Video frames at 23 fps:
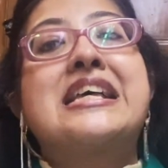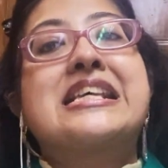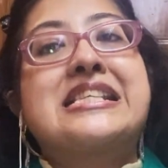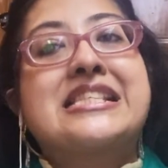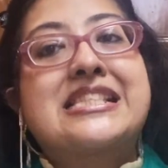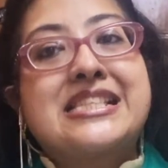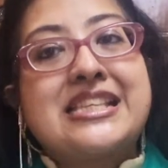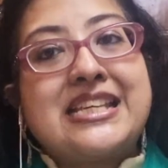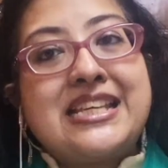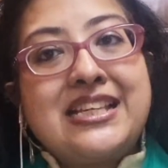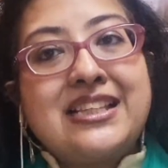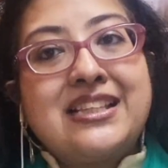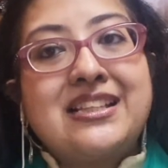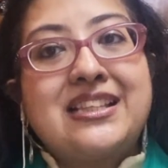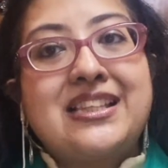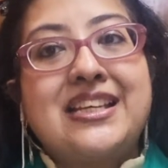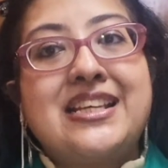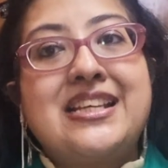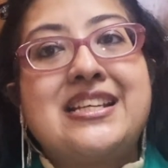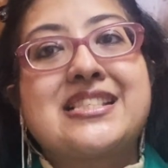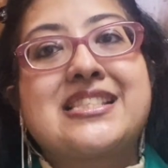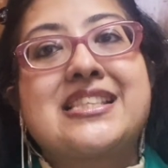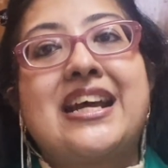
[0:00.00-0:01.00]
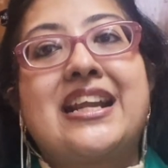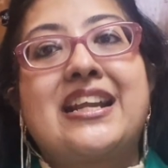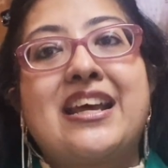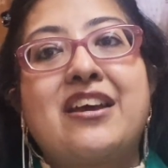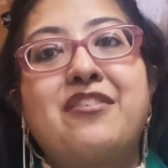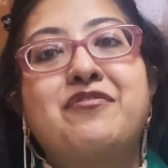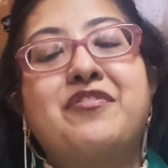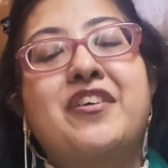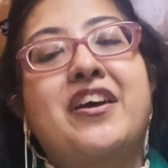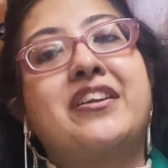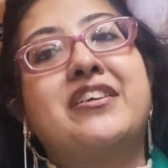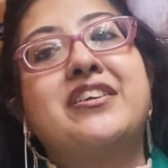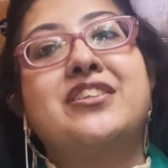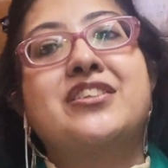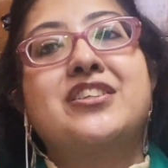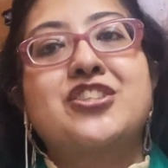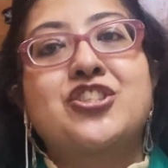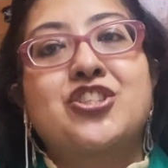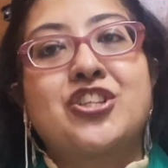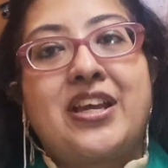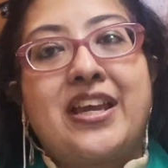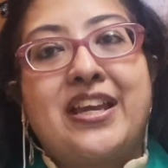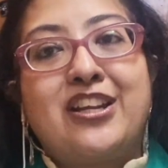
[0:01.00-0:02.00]
see the things that have worried the
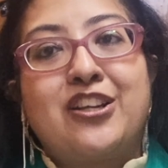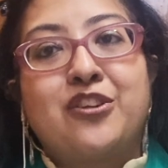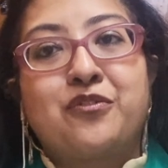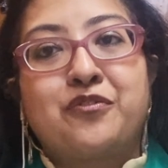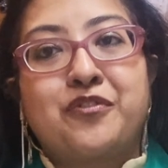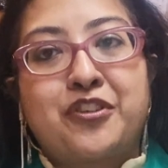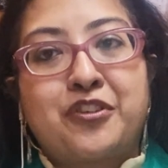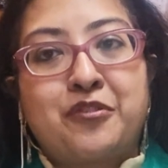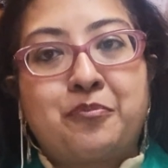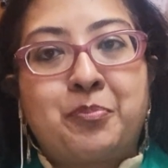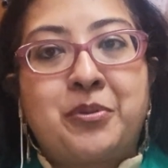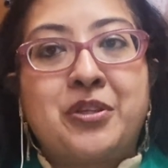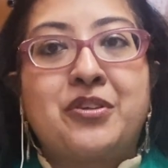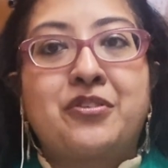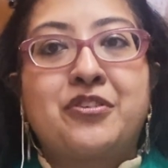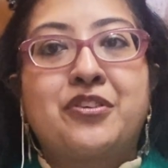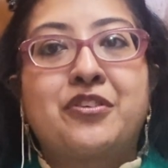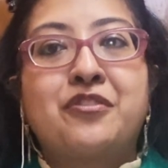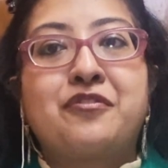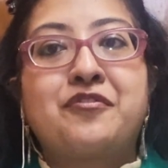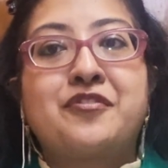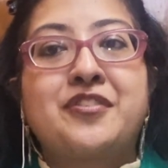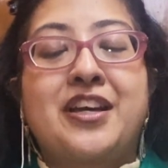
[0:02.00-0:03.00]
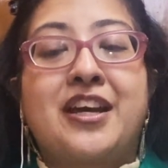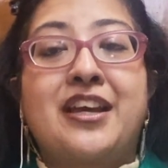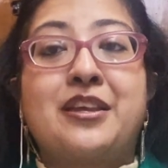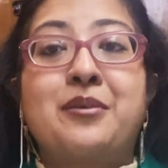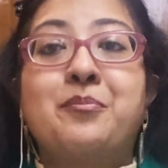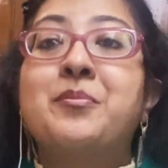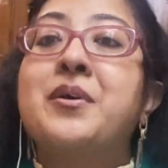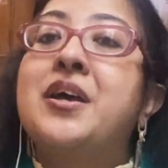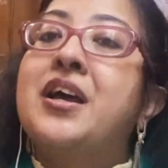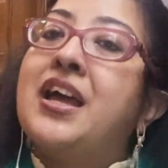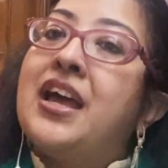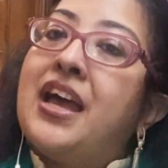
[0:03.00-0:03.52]
child over a period of time,